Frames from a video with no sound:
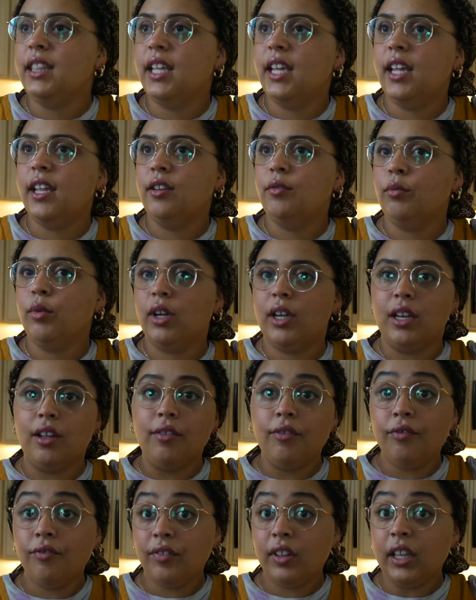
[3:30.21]
then we're gonna
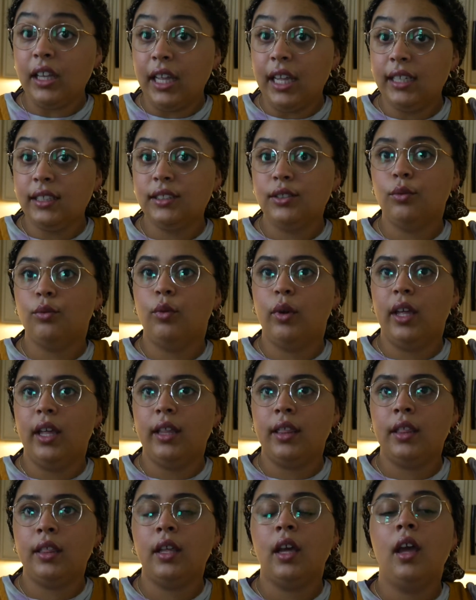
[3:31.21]
fill it
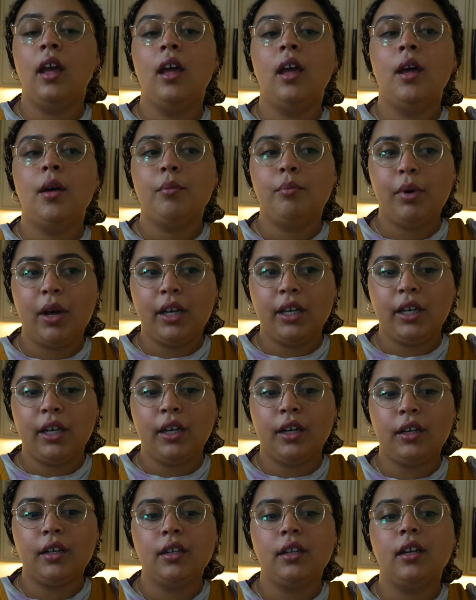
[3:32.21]
with
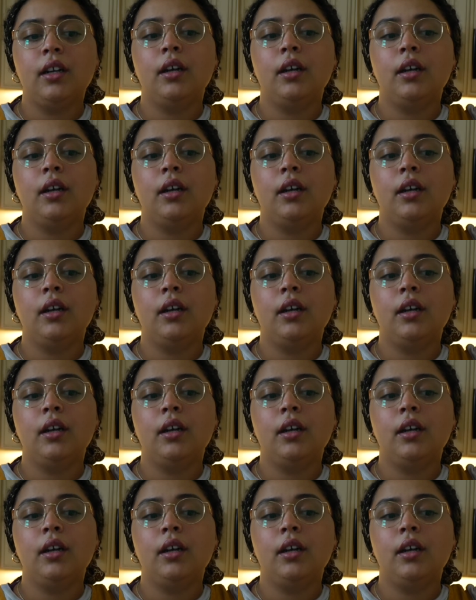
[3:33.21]
butter,